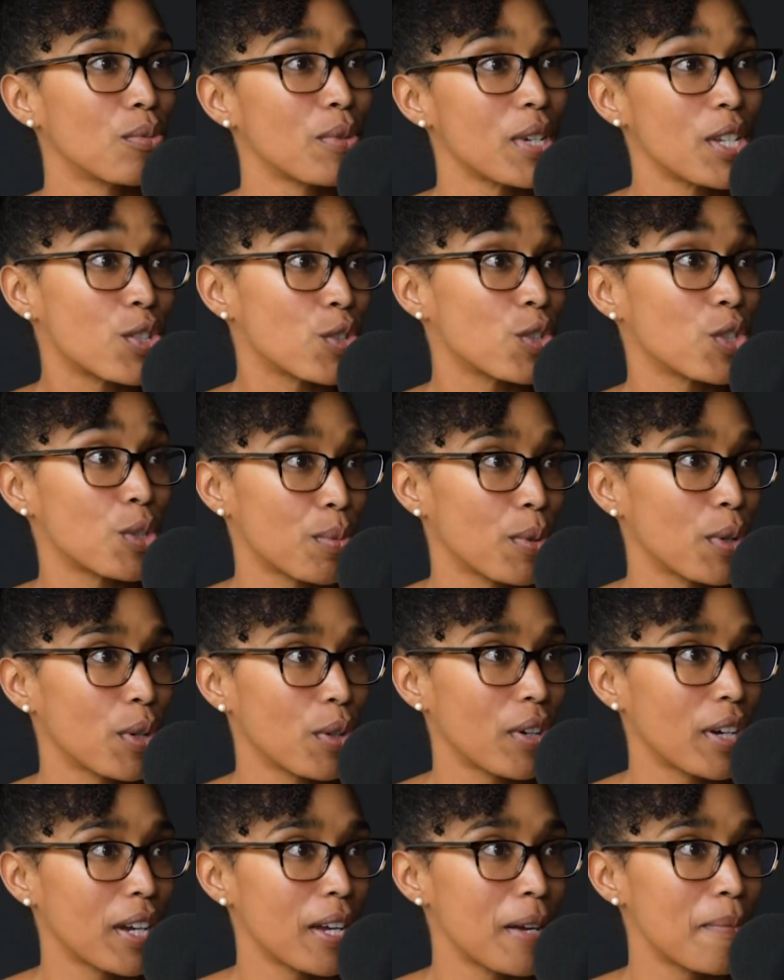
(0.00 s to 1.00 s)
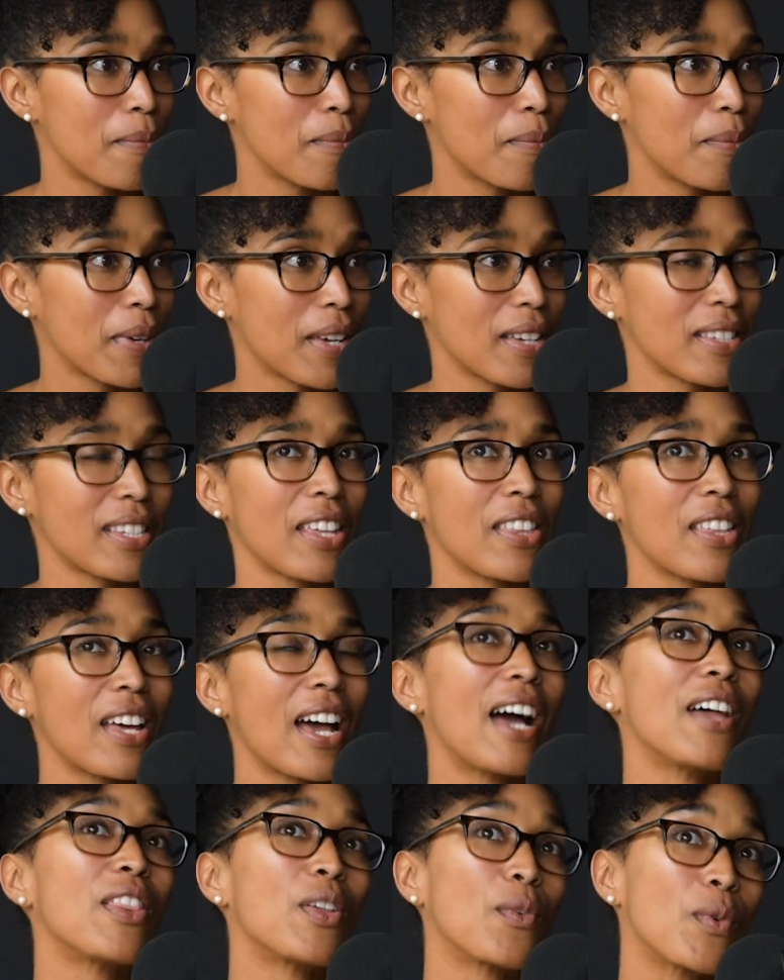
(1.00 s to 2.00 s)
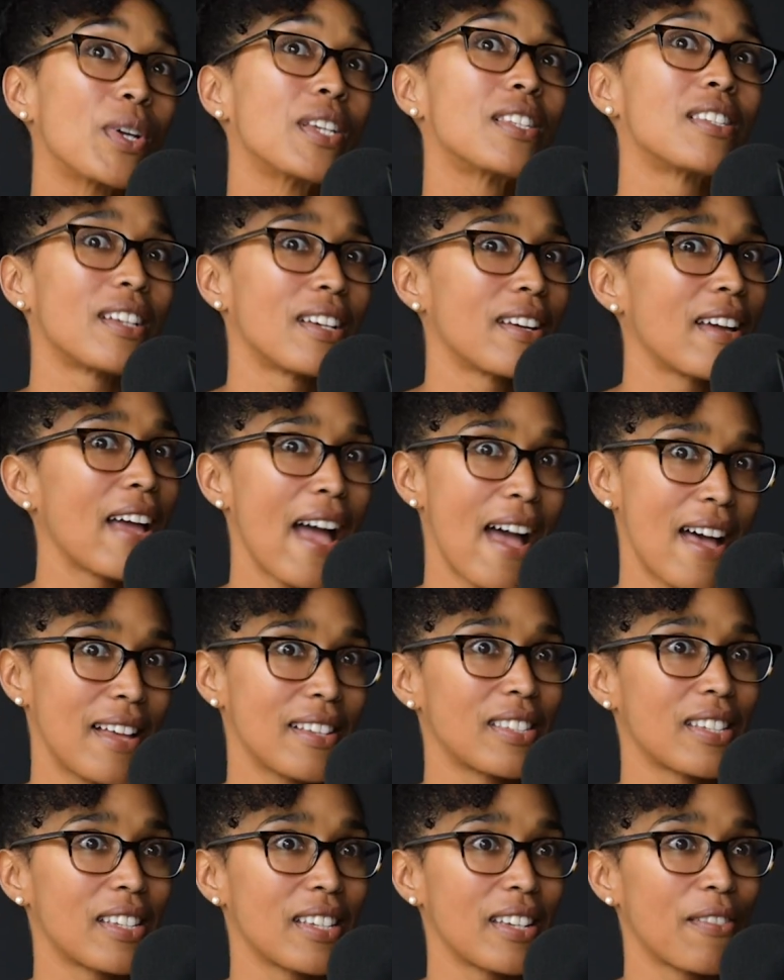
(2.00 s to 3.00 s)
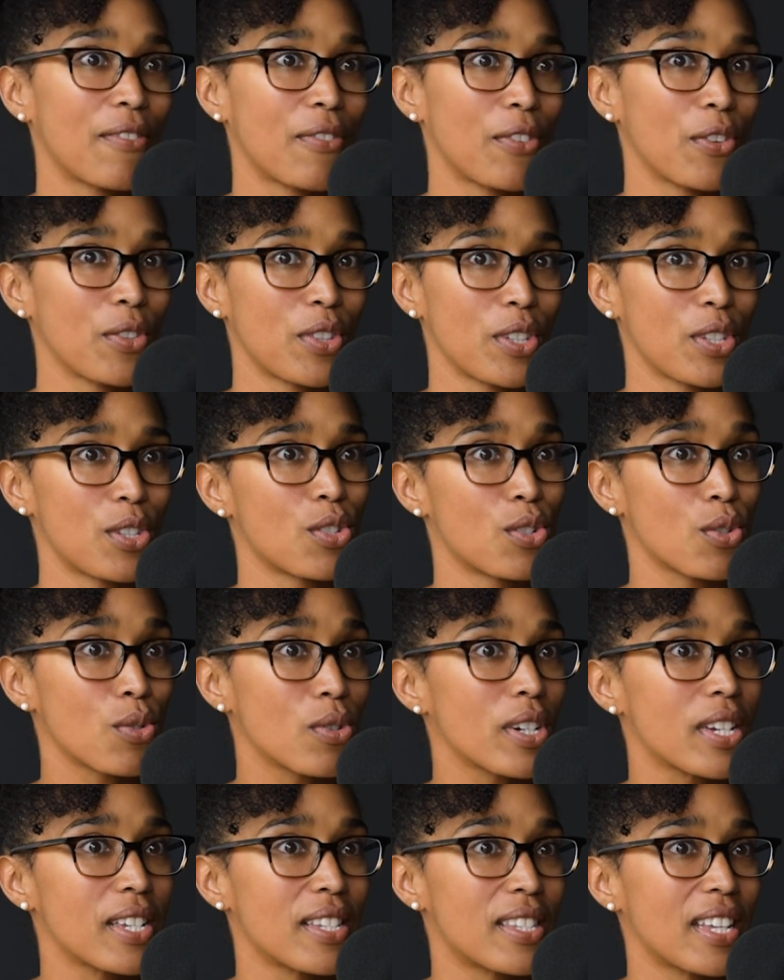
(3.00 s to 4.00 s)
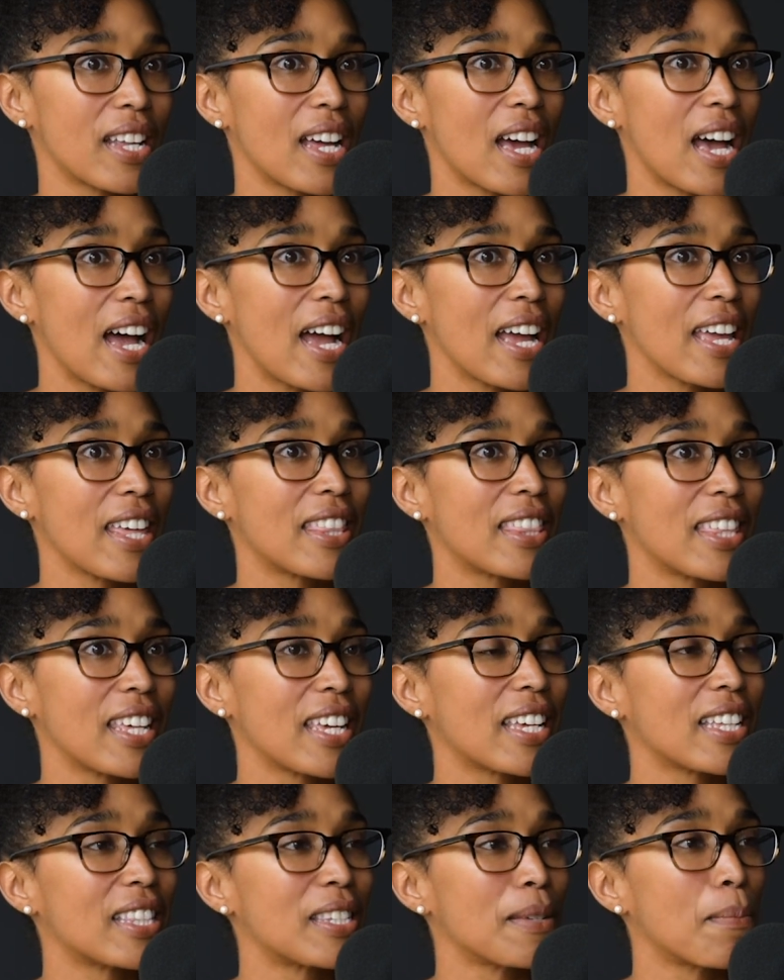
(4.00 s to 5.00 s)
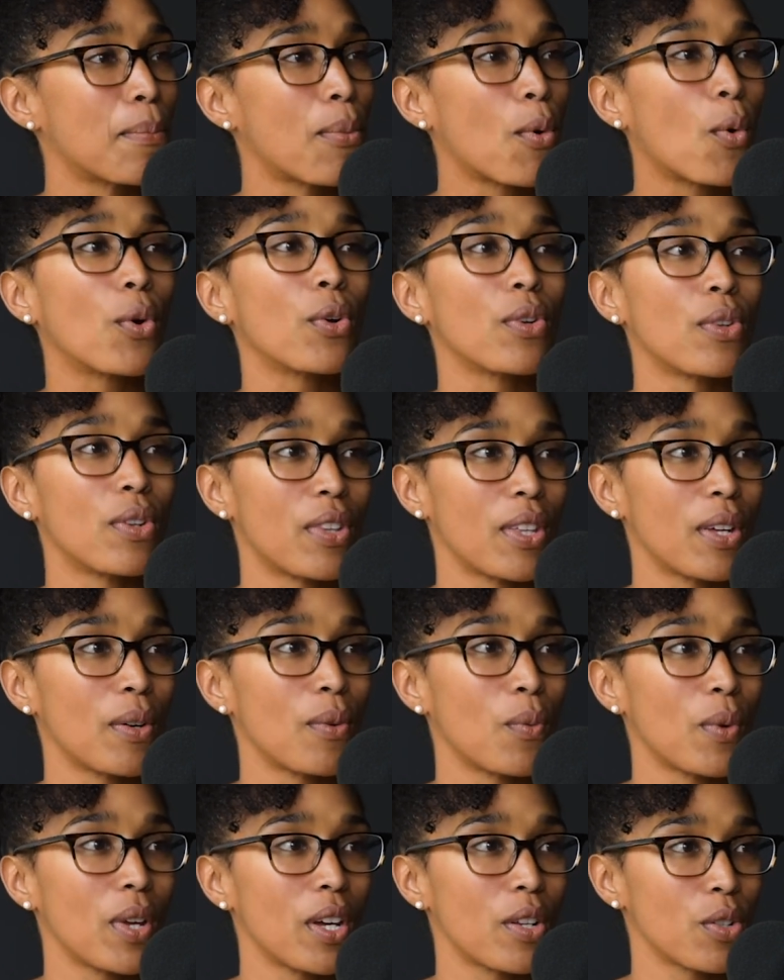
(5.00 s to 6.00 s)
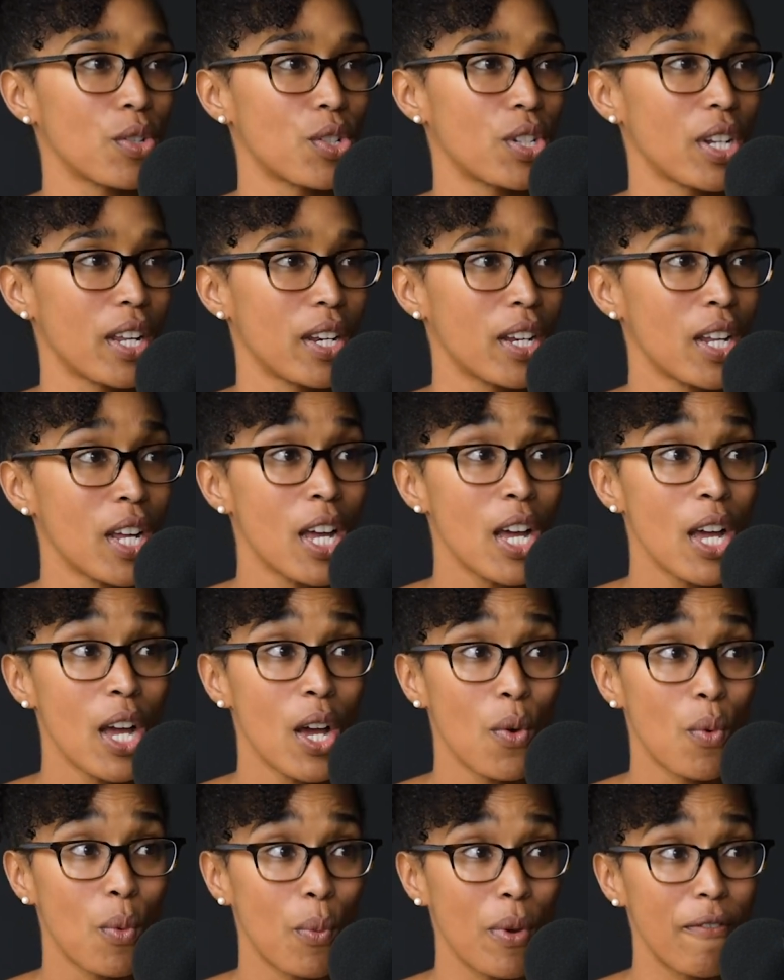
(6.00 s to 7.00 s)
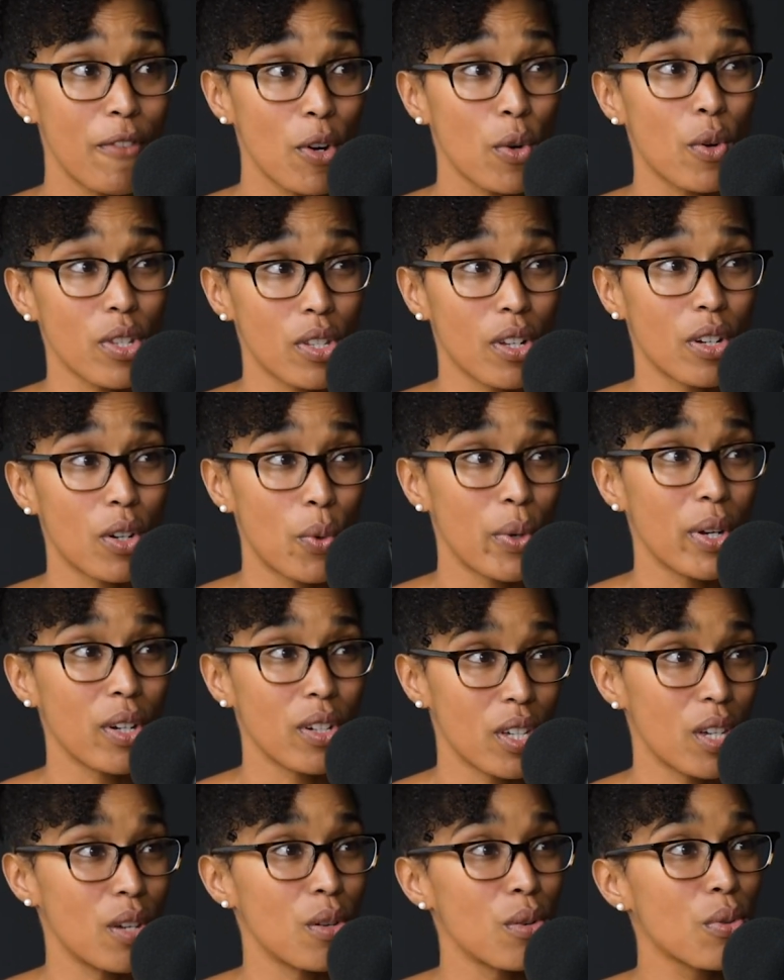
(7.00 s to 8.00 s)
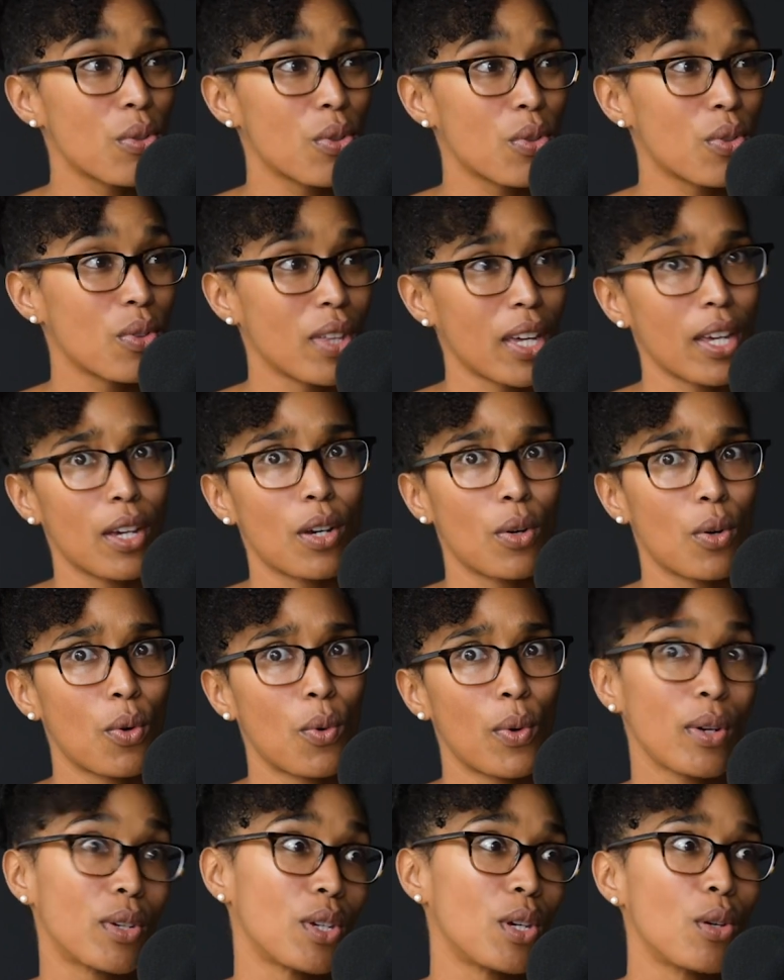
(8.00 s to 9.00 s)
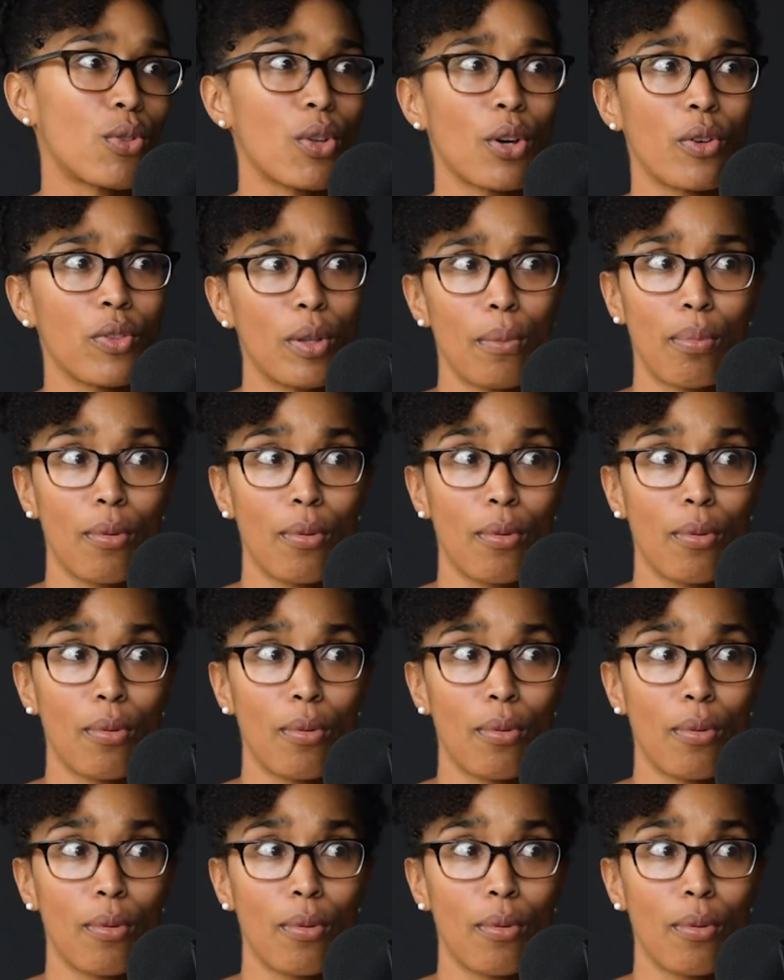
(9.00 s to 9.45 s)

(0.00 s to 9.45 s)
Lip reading: research program, because the reason I ask for this story is that I think it's important that we understand when we focus on queer youth, queer youth aren't the